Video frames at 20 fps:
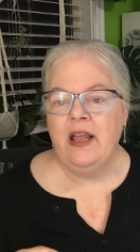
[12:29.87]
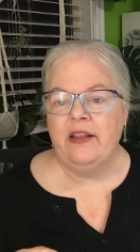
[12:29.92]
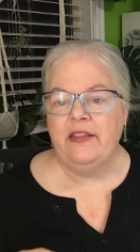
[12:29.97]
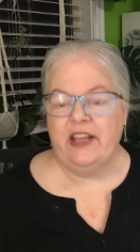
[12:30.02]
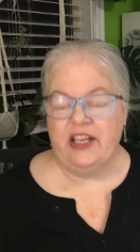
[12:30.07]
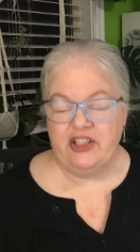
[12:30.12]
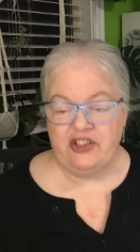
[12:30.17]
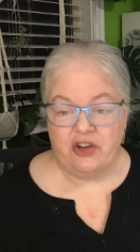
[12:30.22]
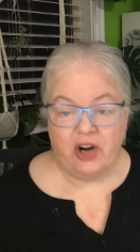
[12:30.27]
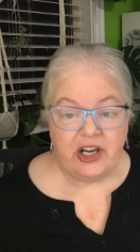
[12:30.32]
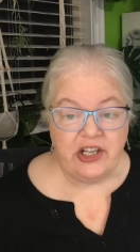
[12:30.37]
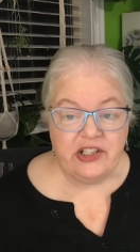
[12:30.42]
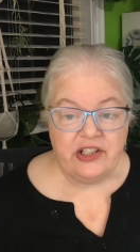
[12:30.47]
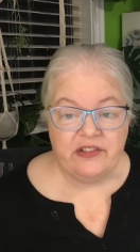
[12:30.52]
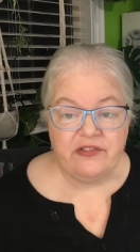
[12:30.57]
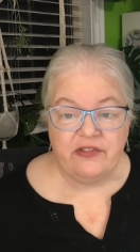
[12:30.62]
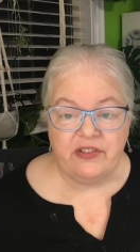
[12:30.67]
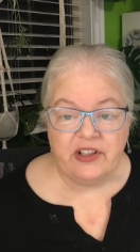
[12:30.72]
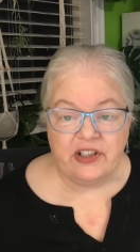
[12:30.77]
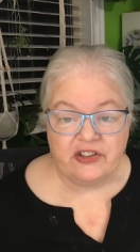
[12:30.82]
They tried to
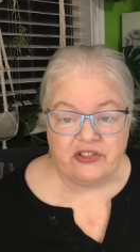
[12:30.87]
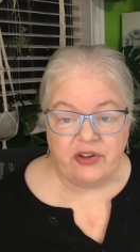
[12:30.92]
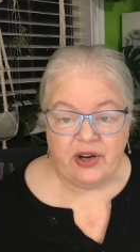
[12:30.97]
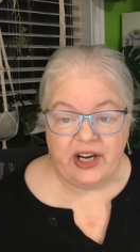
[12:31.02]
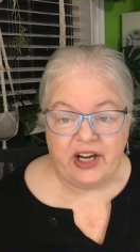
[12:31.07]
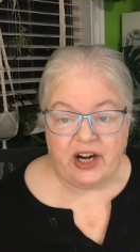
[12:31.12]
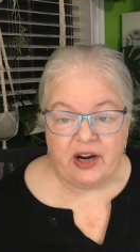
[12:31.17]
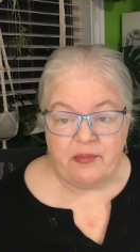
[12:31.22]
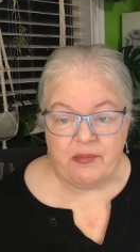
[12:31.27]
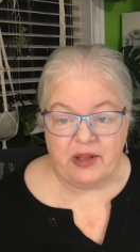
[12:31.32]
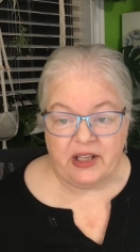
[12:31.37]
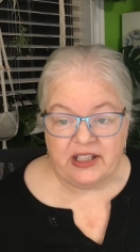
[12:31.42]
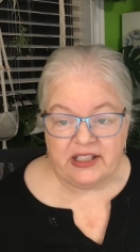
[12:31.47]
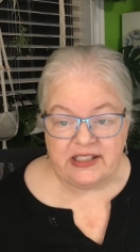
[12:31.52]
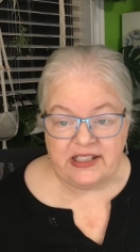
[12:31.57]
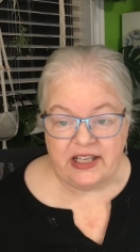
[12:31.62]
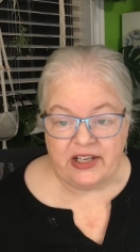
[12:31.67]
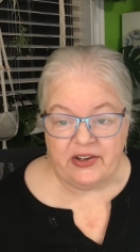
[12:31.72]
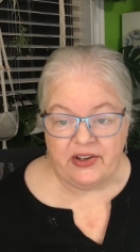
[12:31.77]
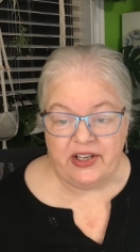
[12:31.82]
infiltrate our
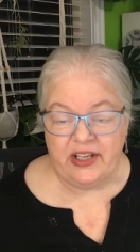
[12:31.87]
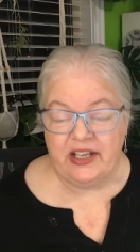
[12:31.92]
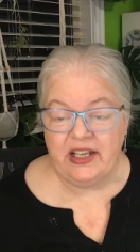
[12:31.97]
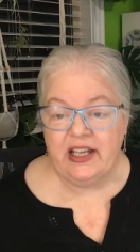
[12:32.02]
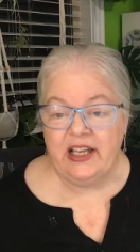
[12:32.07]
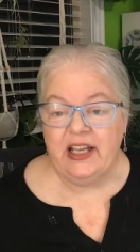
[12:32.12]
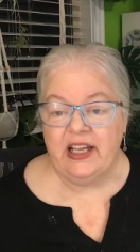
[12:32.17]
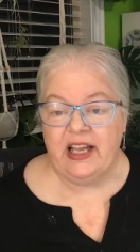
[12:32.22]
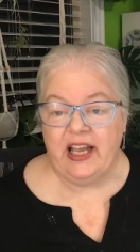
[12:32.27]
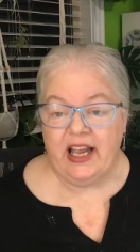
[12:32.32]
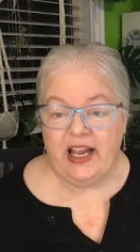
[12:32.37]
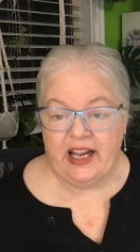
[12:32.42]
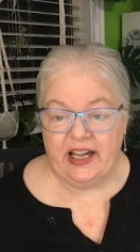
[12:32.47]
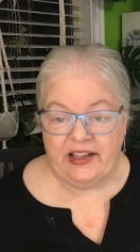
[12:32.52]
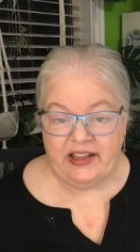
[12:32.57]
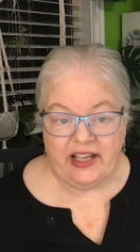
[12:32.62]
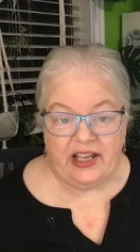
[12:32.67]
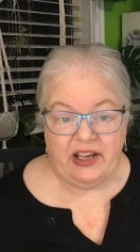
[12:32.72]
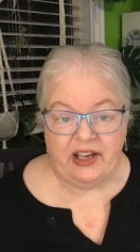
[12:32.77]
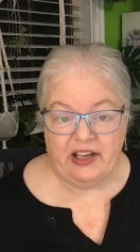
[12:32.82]
military
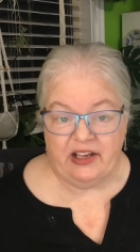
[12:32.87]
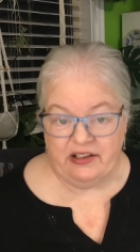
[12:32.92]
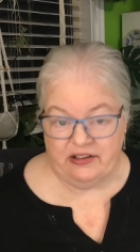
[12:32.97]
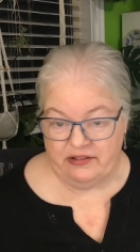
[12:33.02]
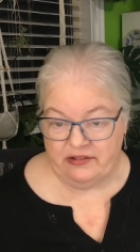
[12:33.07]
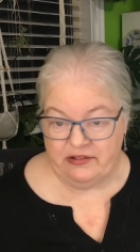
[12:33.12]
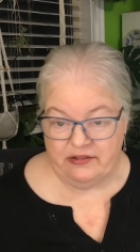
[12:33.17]
and they